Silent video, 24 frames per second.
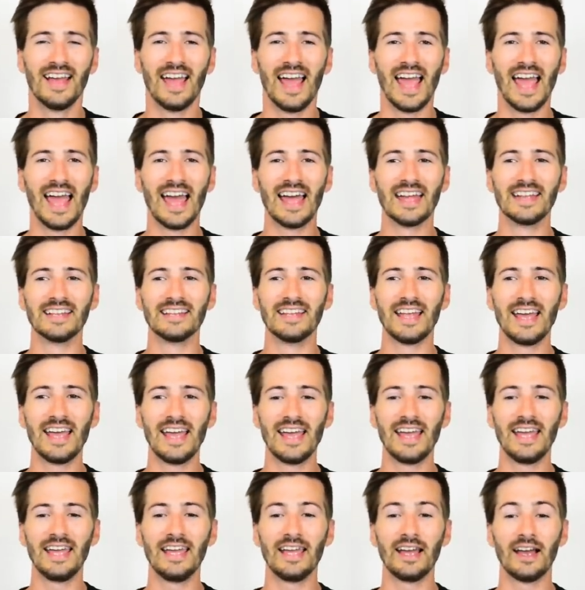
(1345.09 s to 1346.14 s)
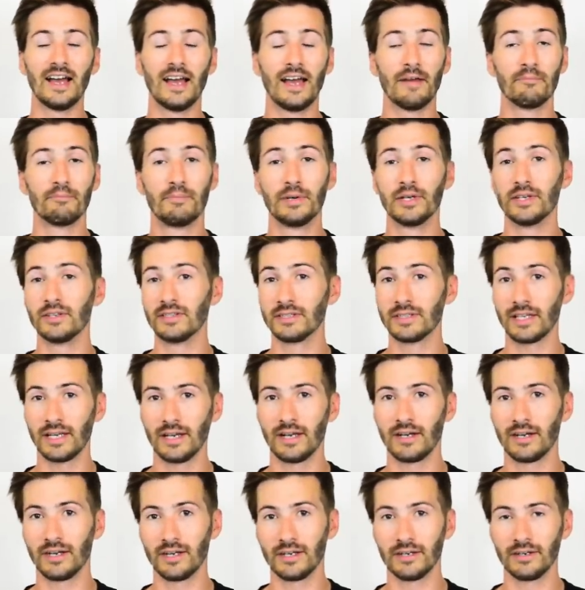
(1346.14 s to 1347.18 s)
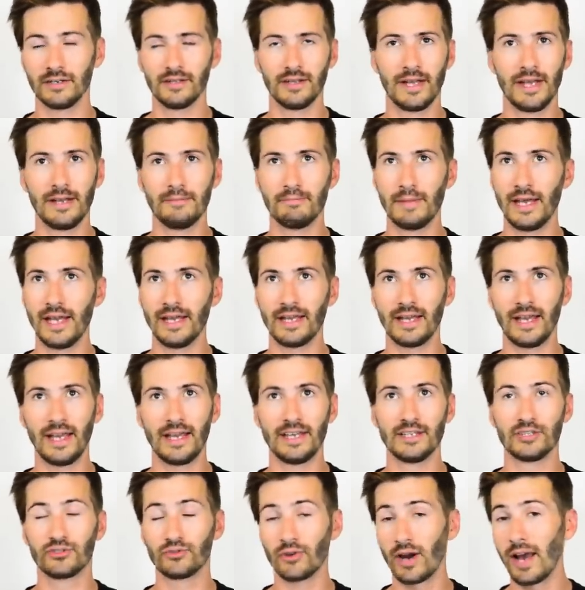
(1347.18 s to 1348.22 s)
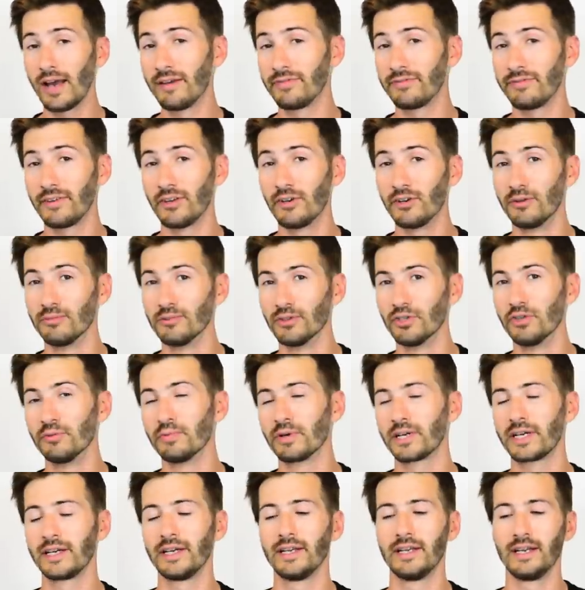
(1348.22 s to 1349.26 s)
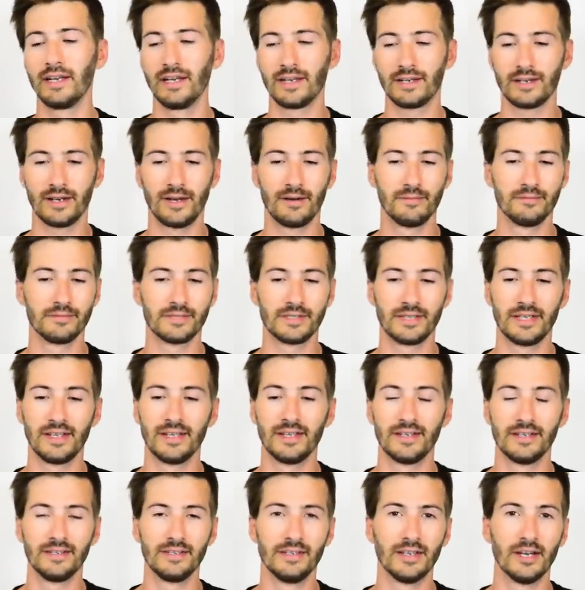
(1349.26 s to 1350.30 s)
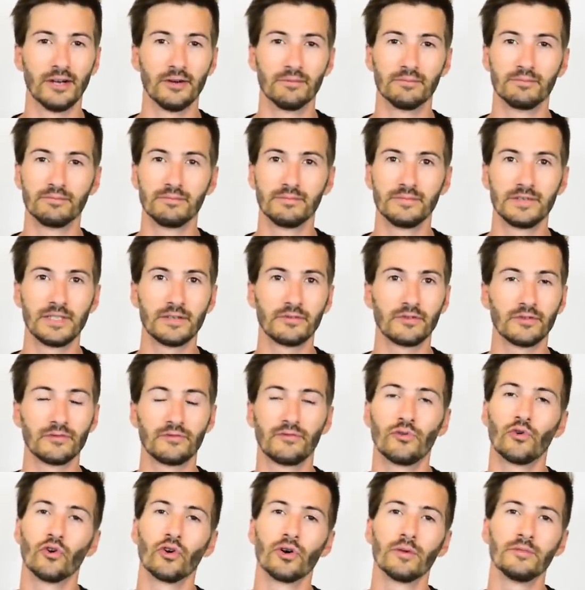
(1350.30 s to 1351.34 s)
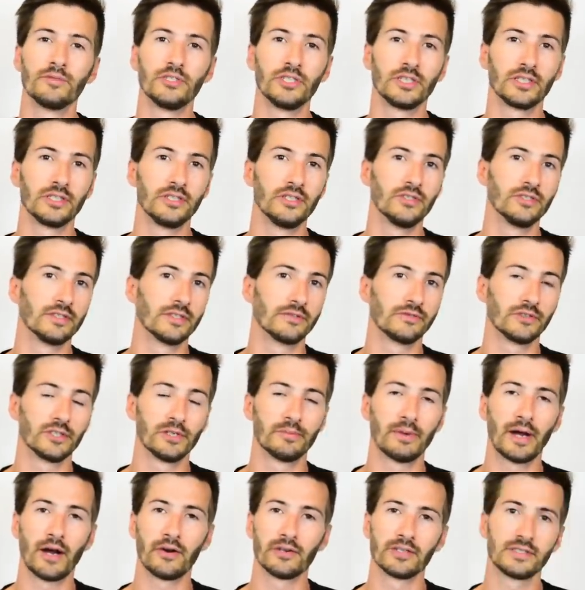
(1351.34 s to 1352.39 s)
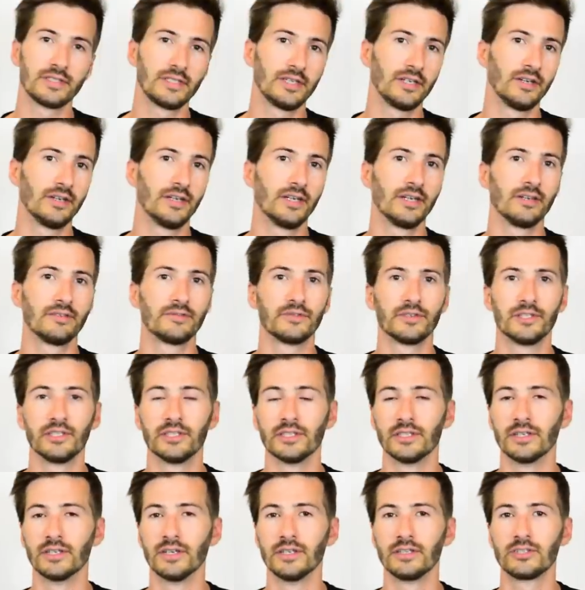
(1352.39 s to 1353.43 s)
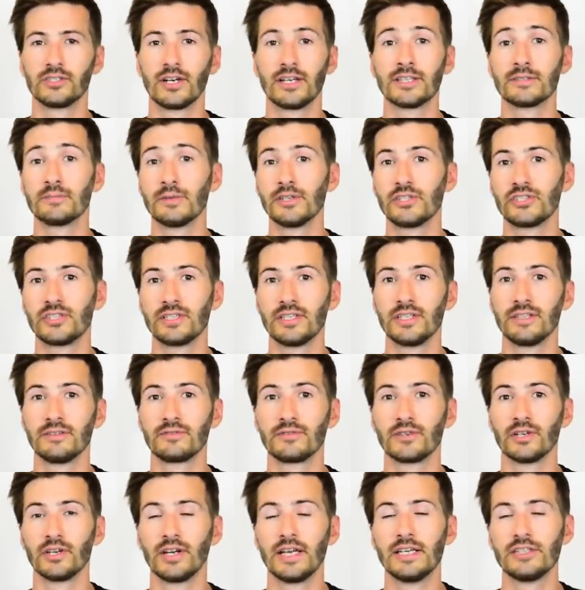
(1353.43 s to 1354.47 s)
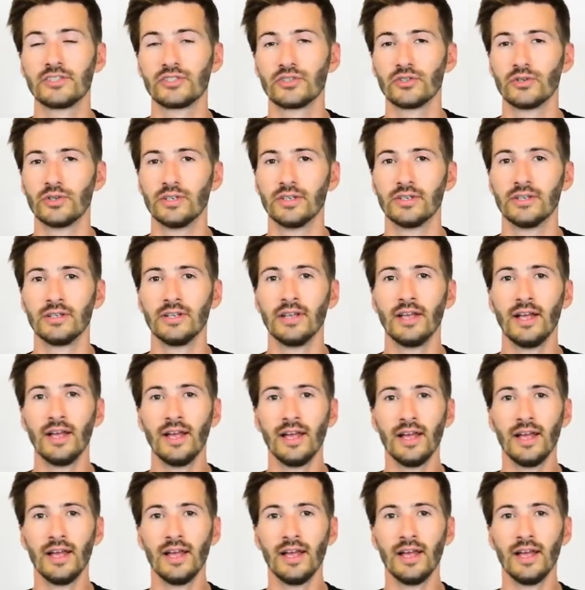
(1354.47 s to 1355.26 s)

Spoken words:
And they build or they make a dry film lubricant. It comes in, you know, different forms. You can use it for your power steering, for your transmission, for your engine oil,